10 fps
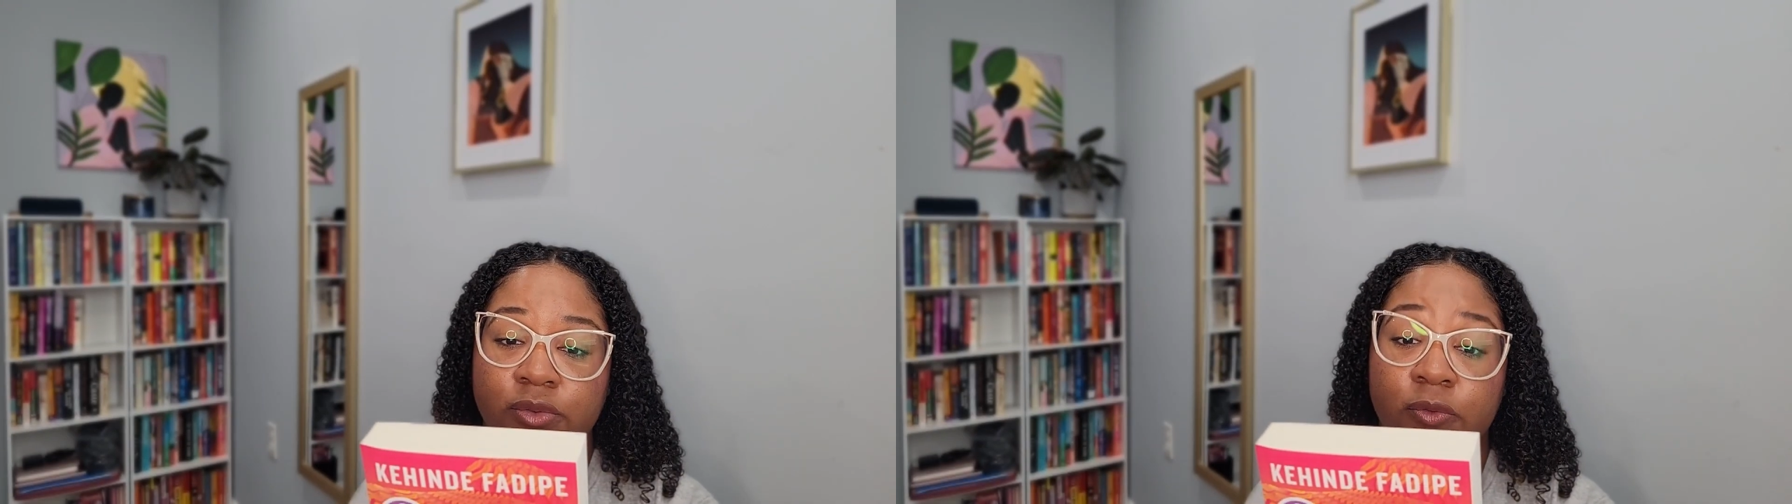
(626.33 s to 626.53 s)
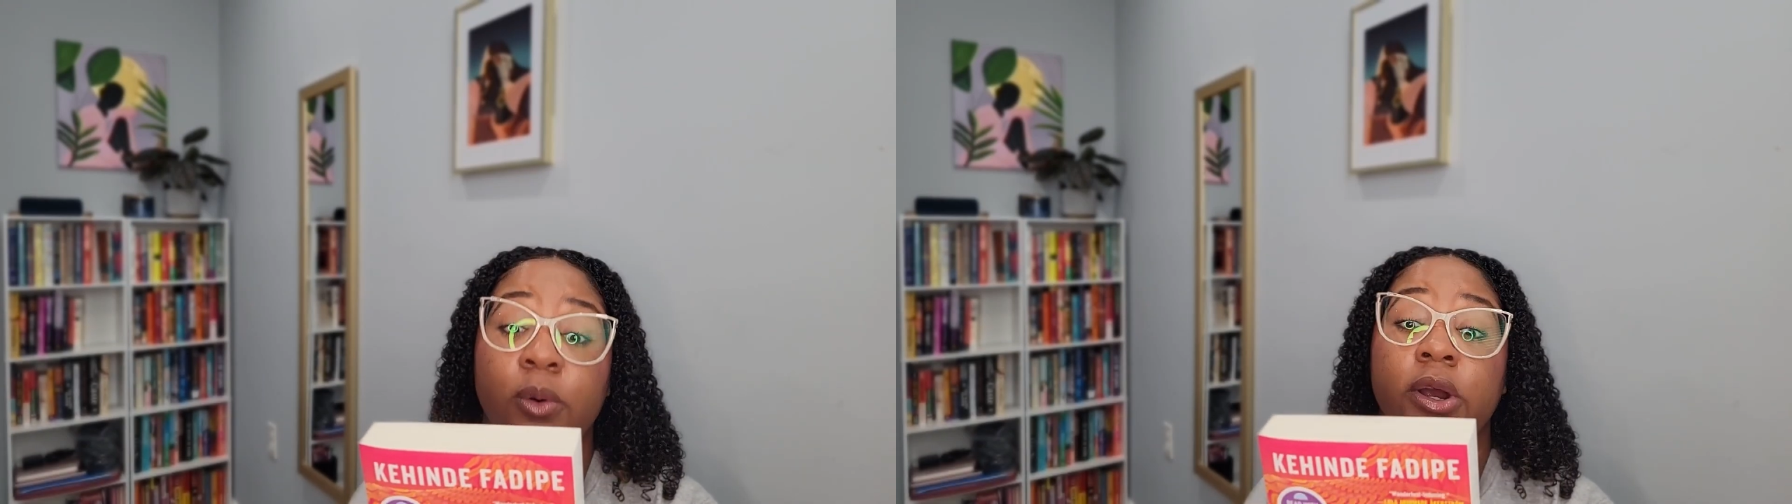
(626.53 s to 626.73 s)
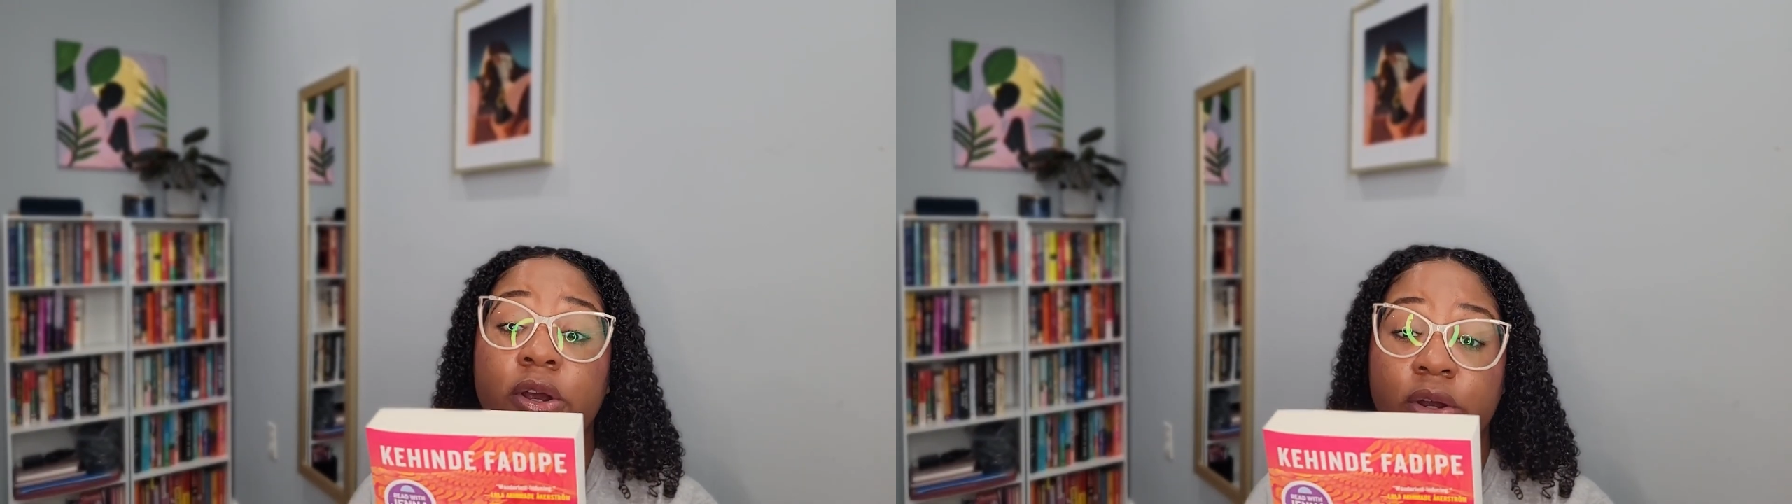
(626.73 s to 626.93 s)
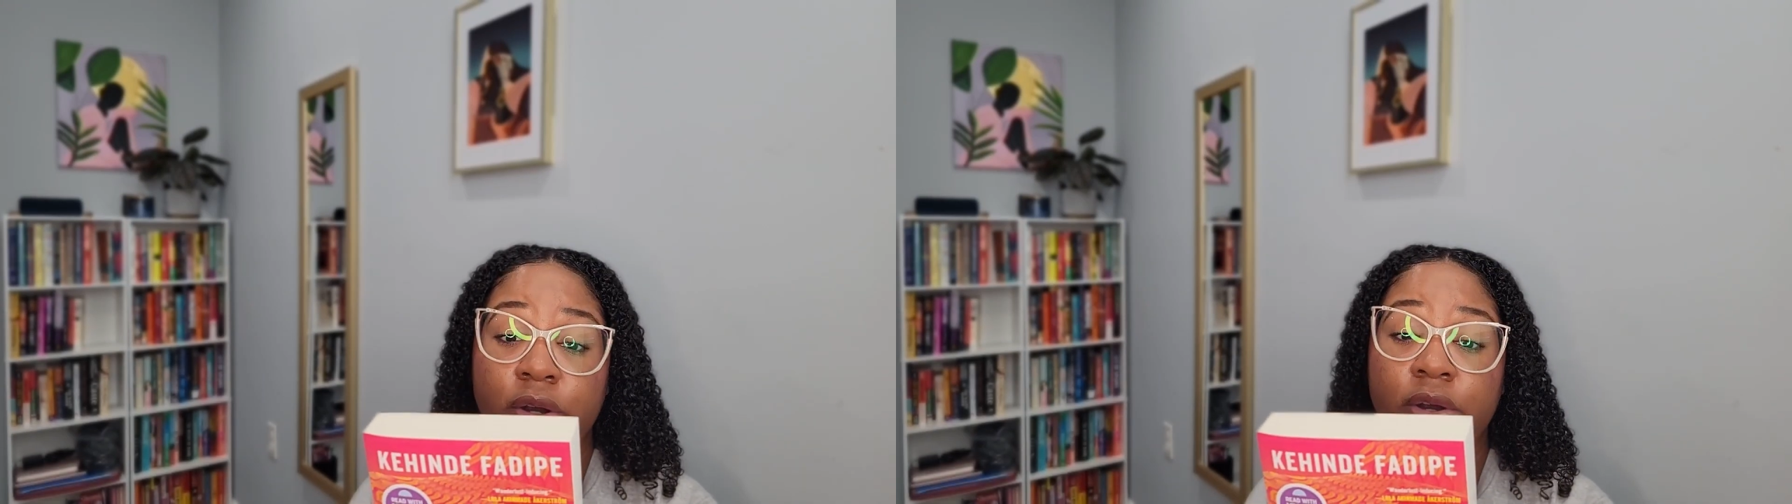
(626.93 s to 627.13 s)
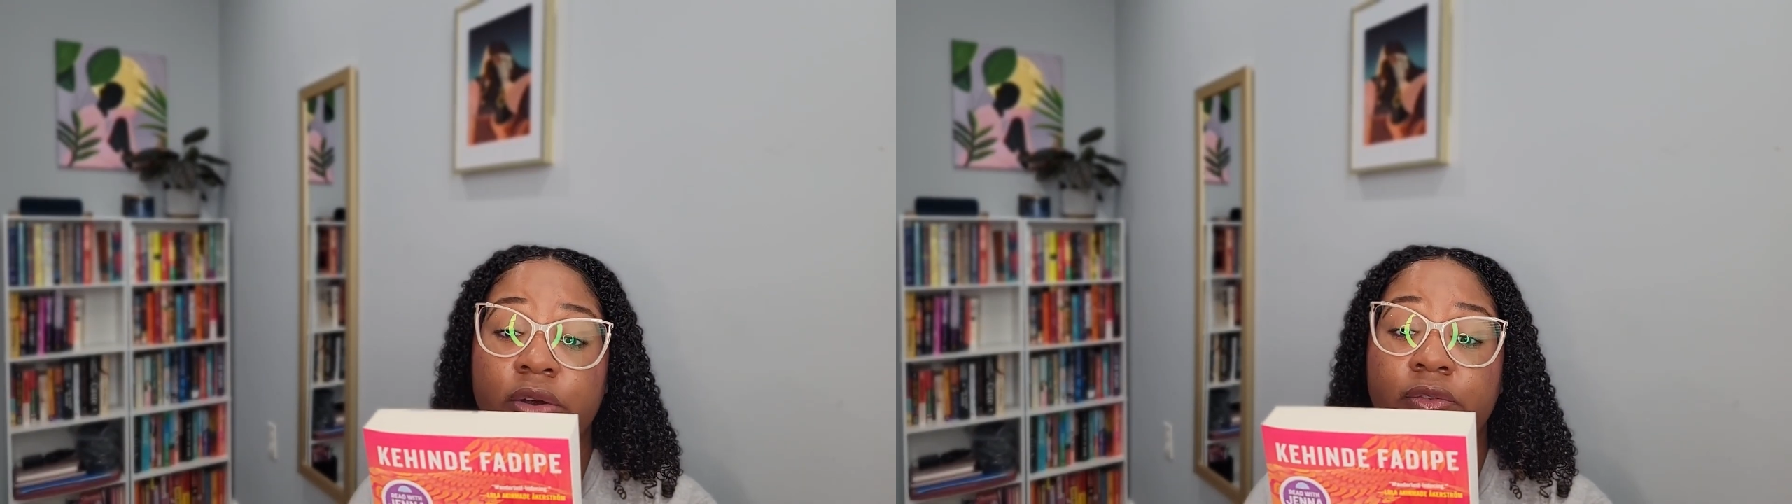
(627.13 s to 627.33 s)
for
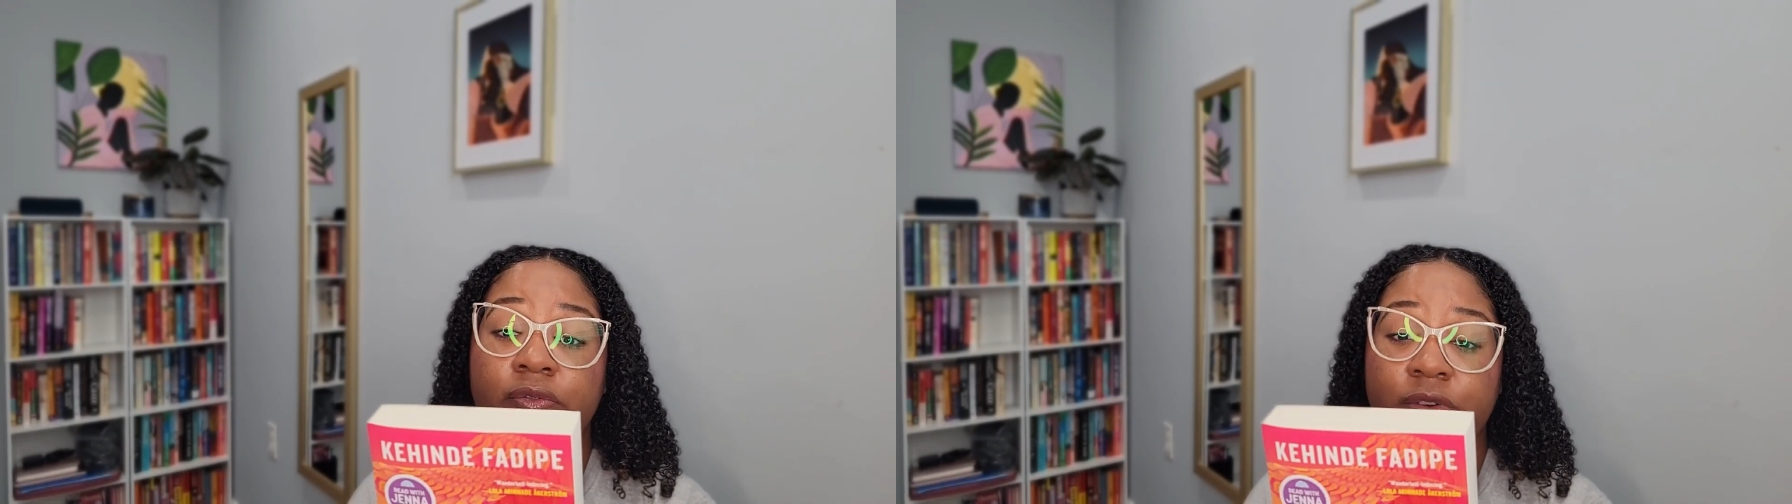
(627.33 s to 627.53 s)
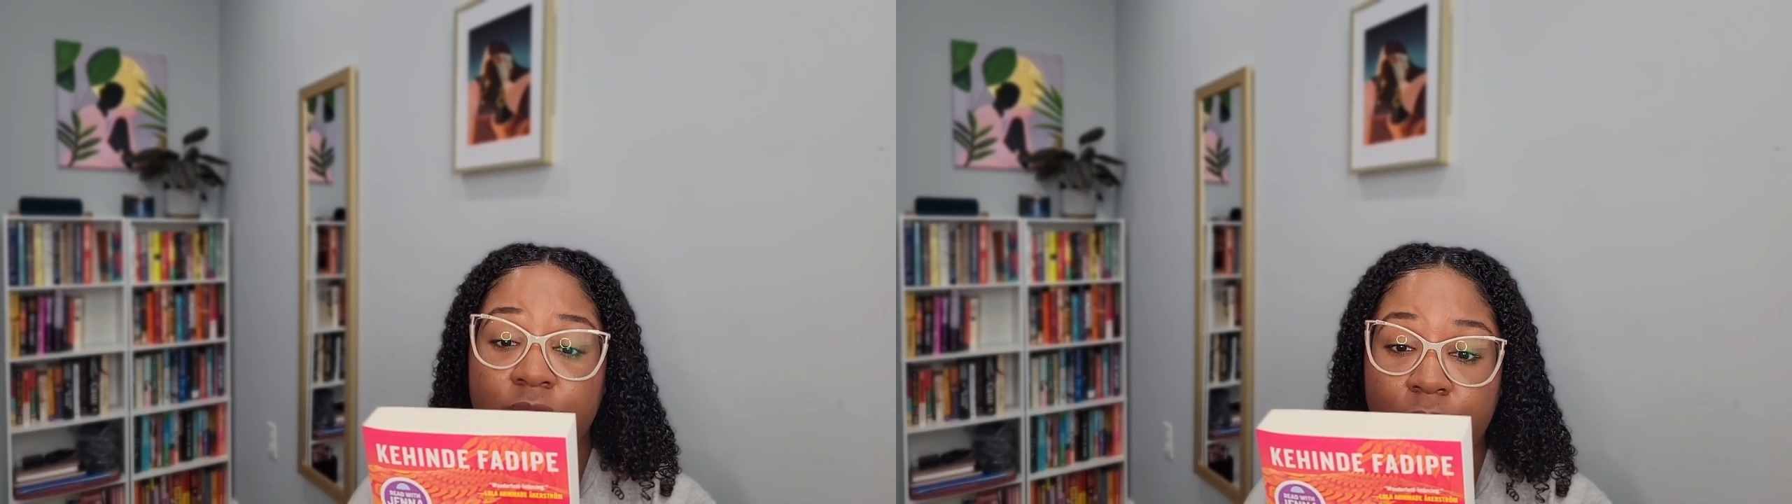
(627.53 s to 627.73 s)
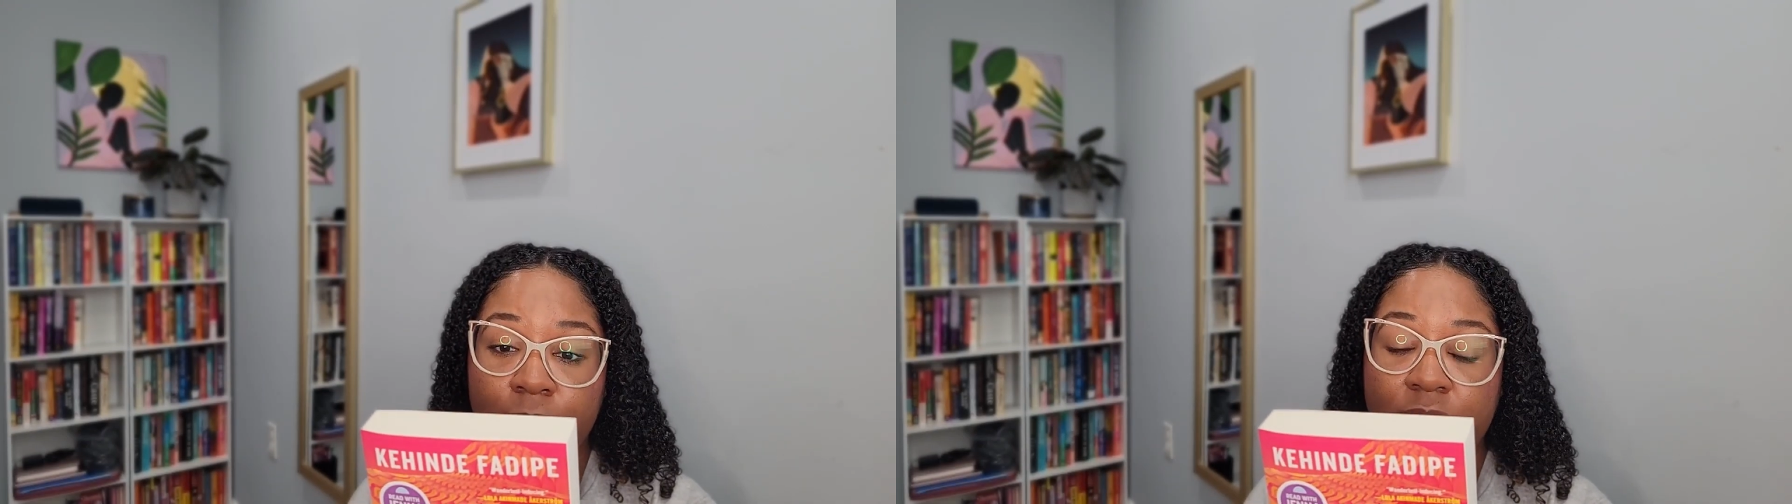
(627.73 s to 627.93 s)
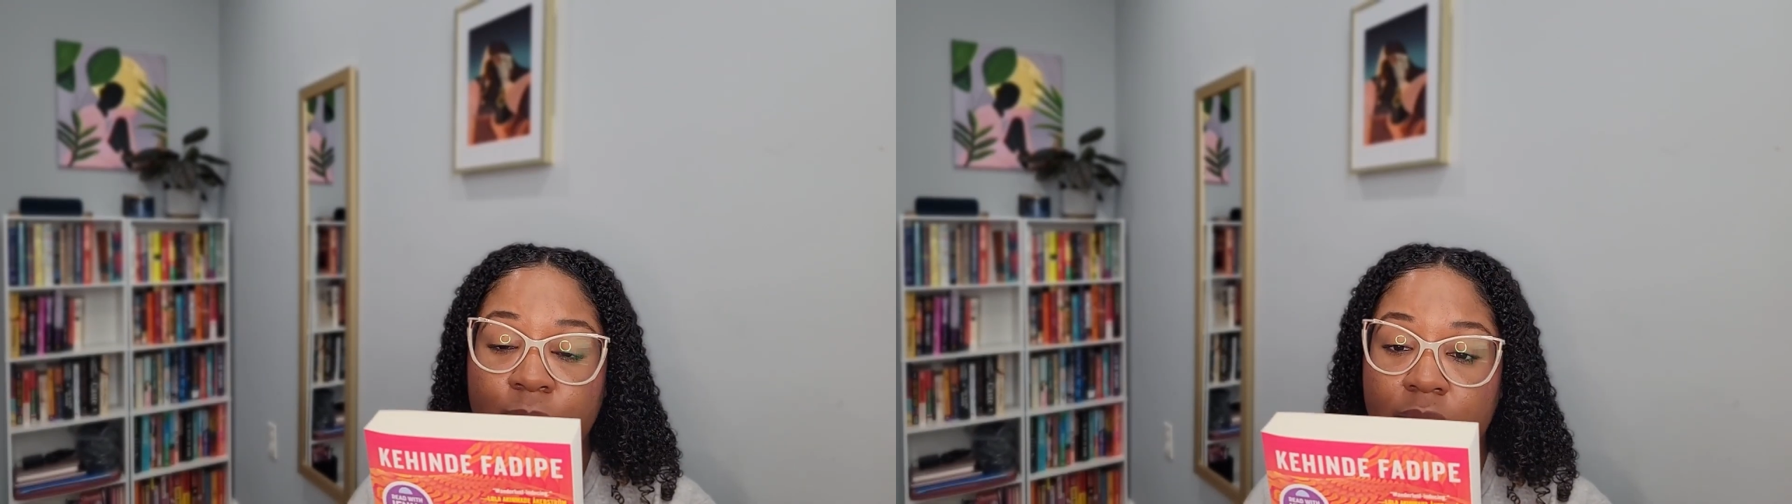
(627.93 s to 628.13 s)
her firm's